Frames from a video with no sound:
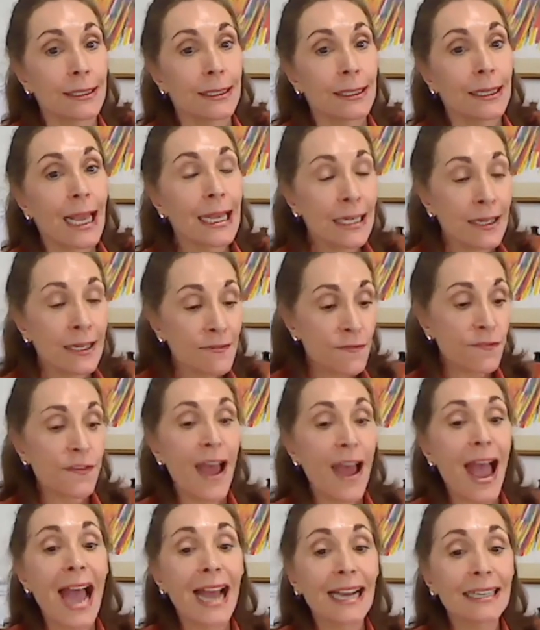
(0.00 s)
And in
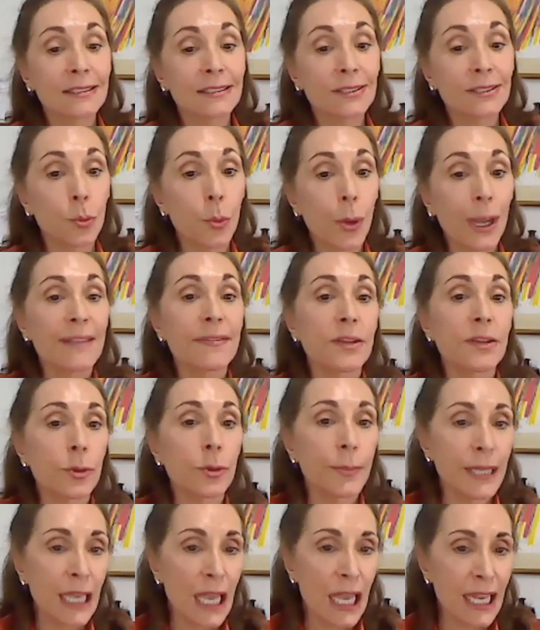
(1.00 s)
fact, the way they're
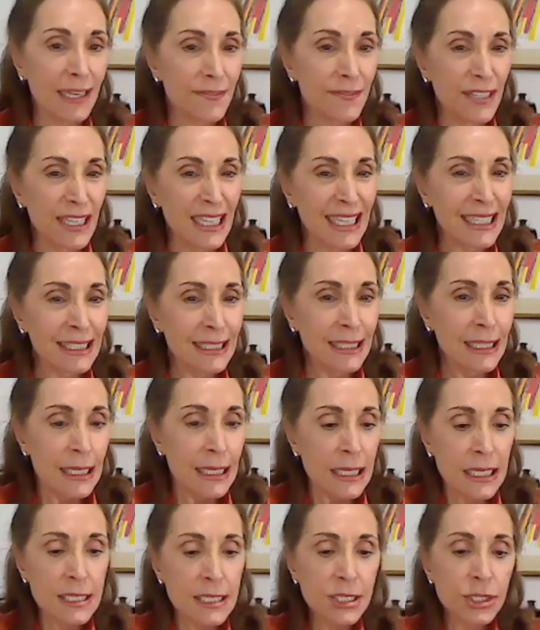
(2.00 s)
behaving
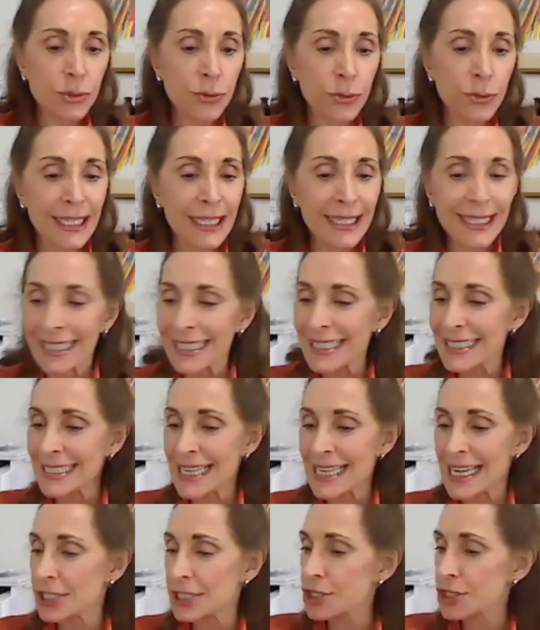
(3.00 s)
is creating
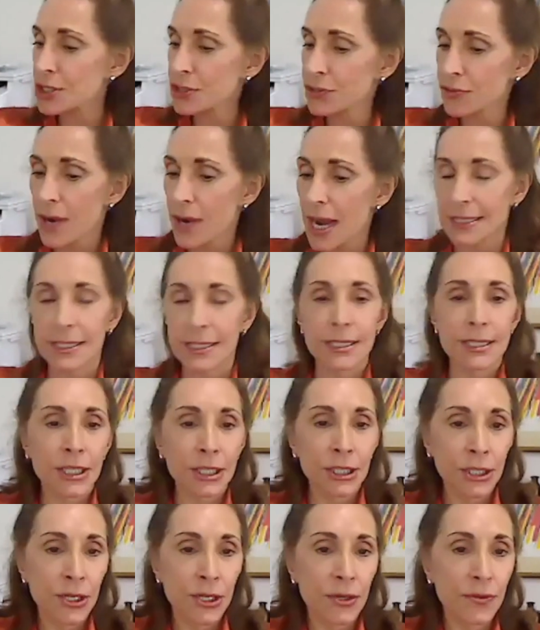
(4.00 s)
contagious stress.
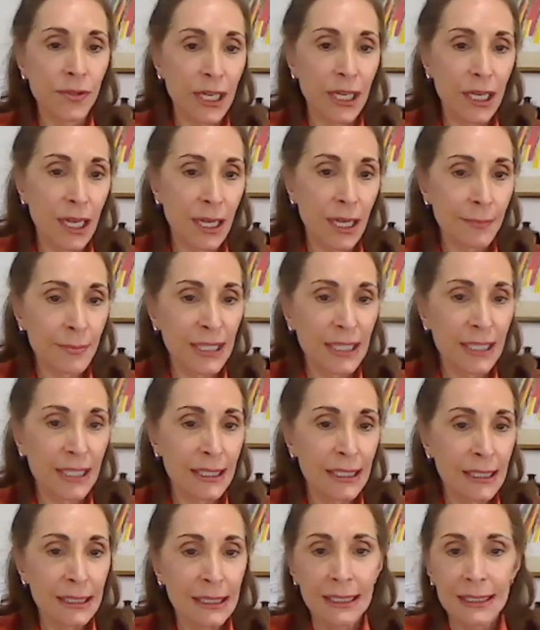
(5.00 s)
They come in,
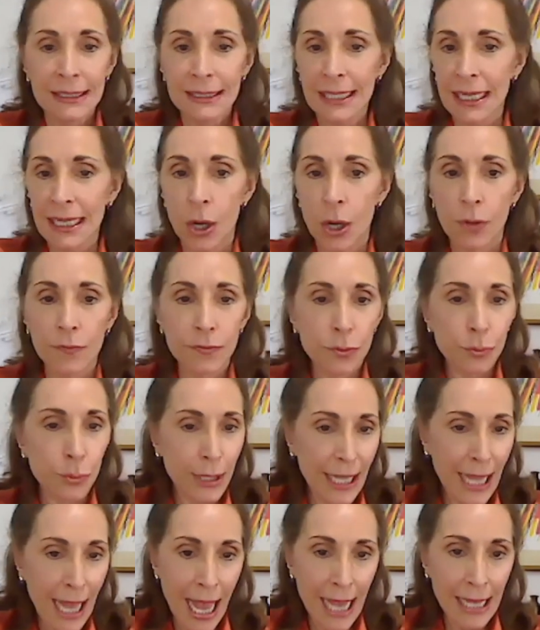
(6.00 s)
they
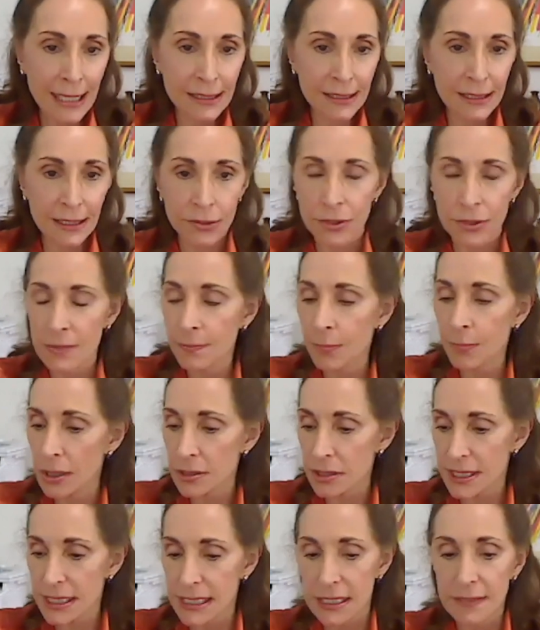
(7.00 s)
overreact, they're
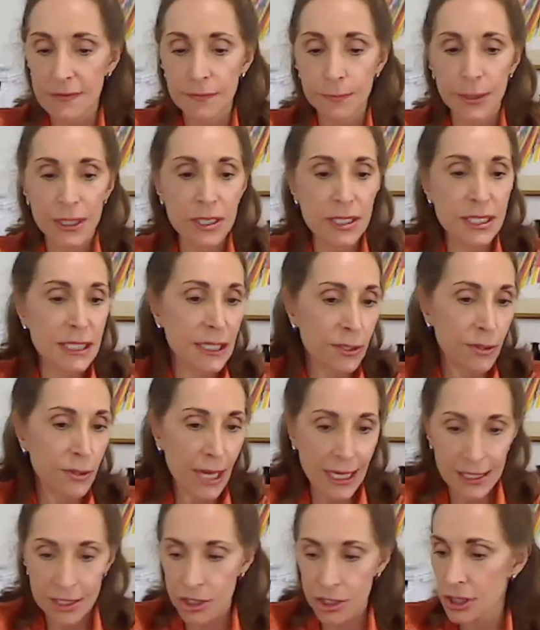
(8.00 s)
impulsive because they're
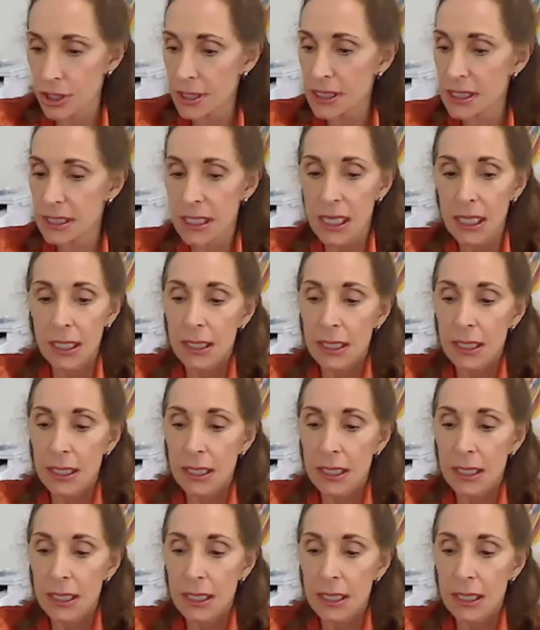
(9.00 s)
anxious.